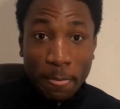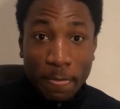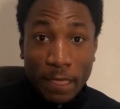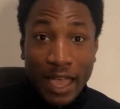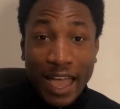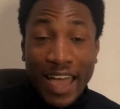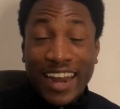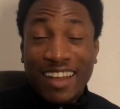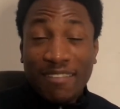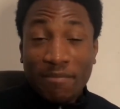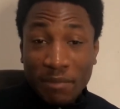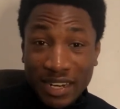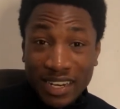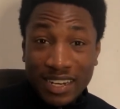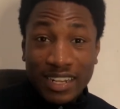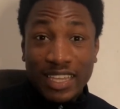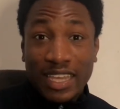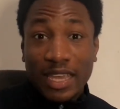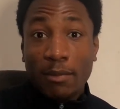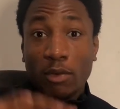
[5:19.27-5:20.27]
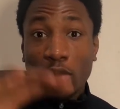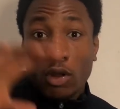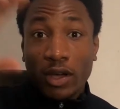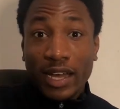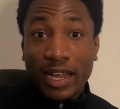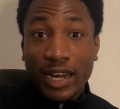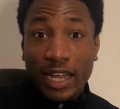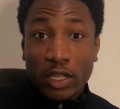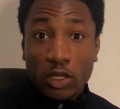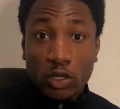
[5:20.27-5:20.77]
And have been in the game longer
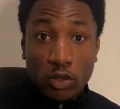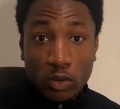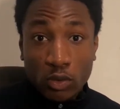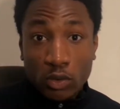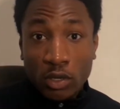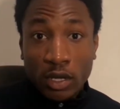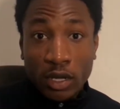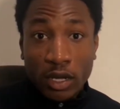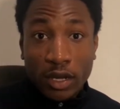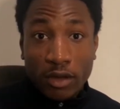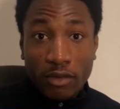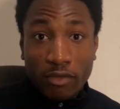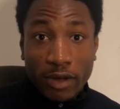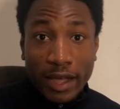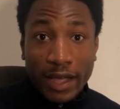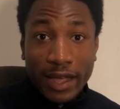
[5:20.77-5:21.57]
than you, right?